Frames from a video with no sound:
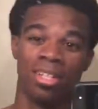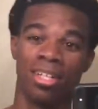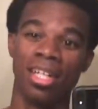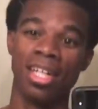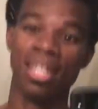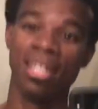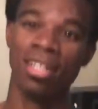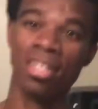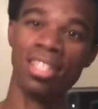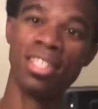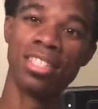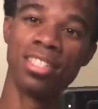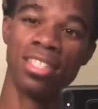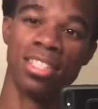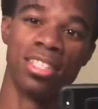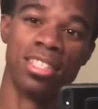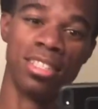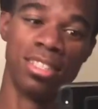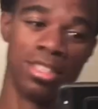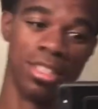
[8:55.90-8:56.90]
gotta
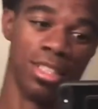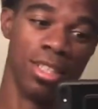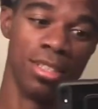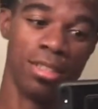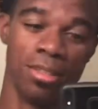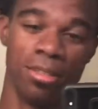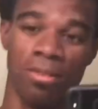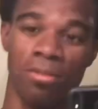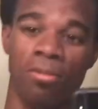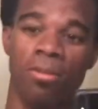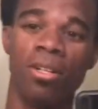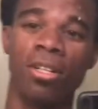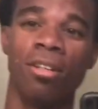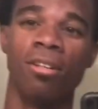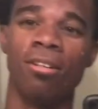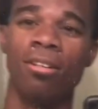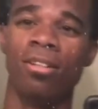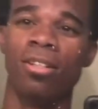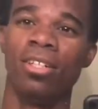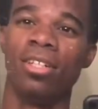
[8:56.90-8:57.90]
honestly continue to work
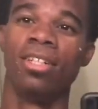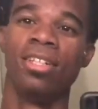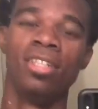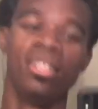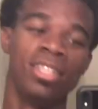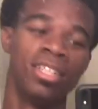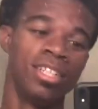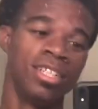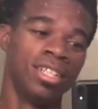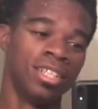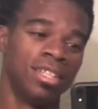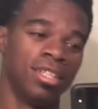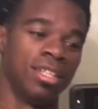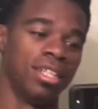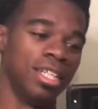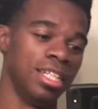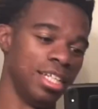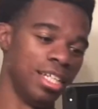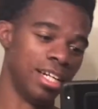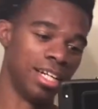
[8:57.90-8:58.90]
hard.
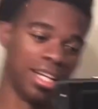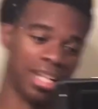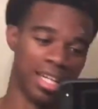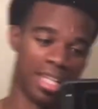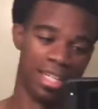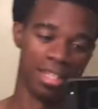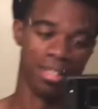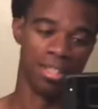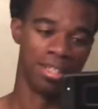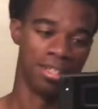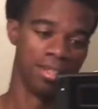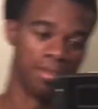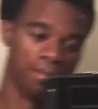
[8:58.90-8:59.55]
Eat a lot.